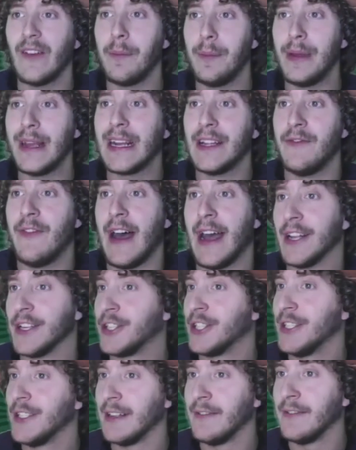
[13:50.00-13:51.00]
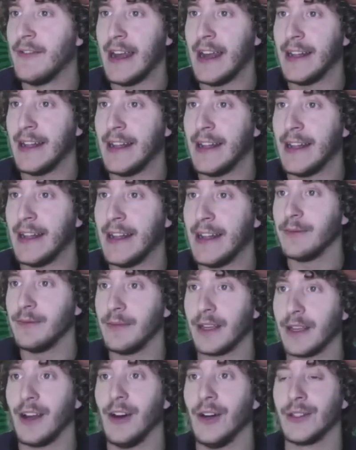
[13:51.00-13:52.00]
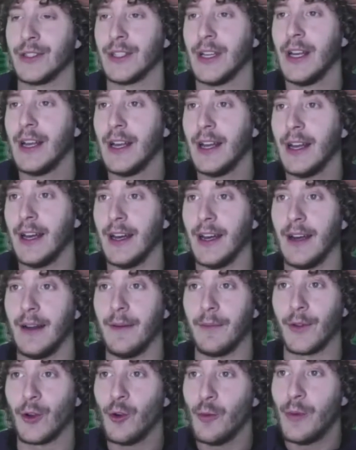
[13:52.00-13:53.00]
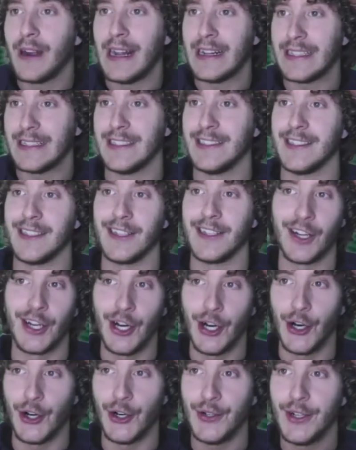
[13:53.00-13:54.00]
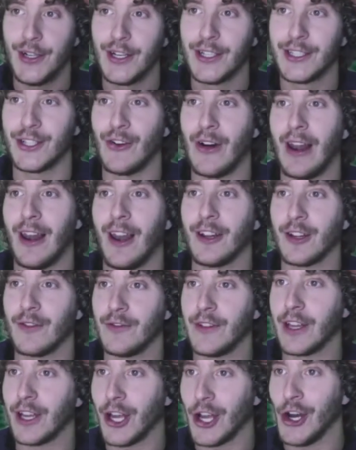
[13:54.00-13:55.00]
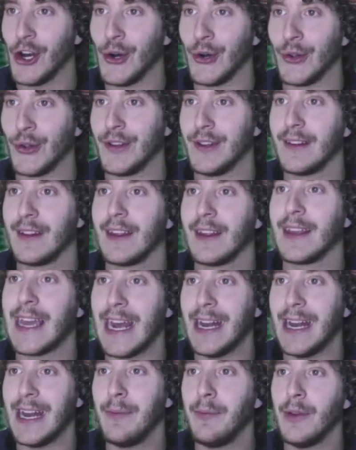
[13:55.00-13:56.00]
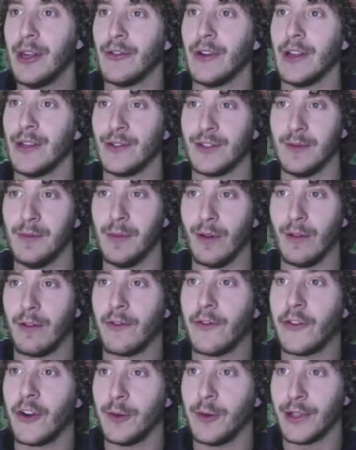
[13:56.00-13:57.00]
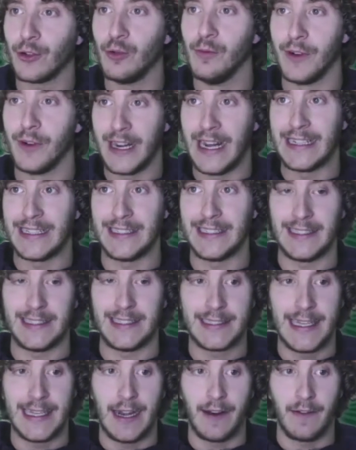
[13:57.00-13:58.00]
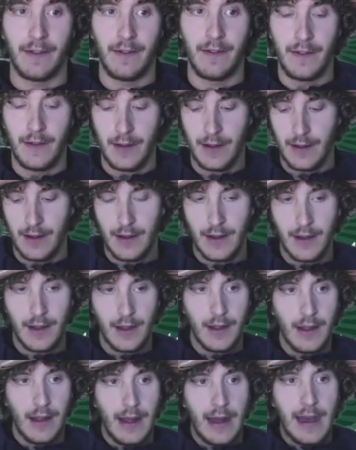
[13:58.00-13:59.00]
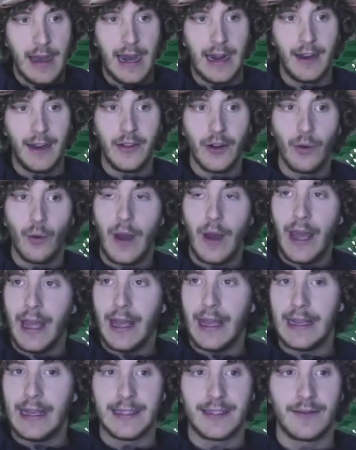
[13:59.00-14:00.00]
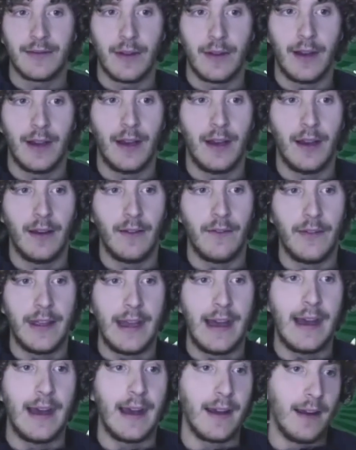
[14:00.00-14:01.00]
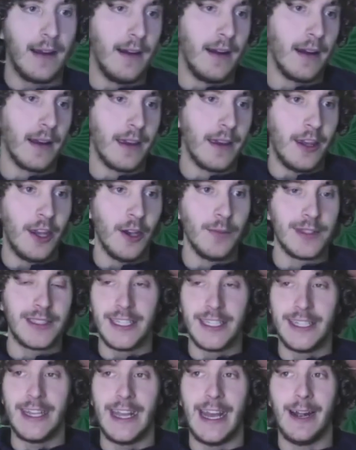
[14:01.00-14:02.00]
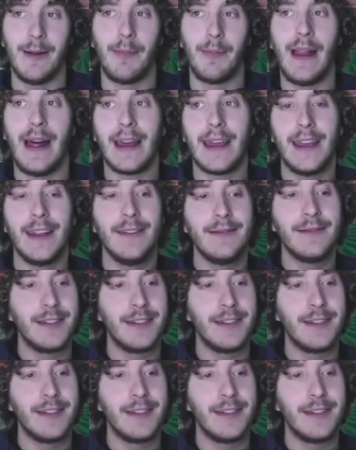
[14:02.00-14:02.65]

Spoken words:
a big advantage because Kubernetes is in Go, so a lot of the code can be reusable from the Kubernetes itself. Another way is via a Qctl plugin.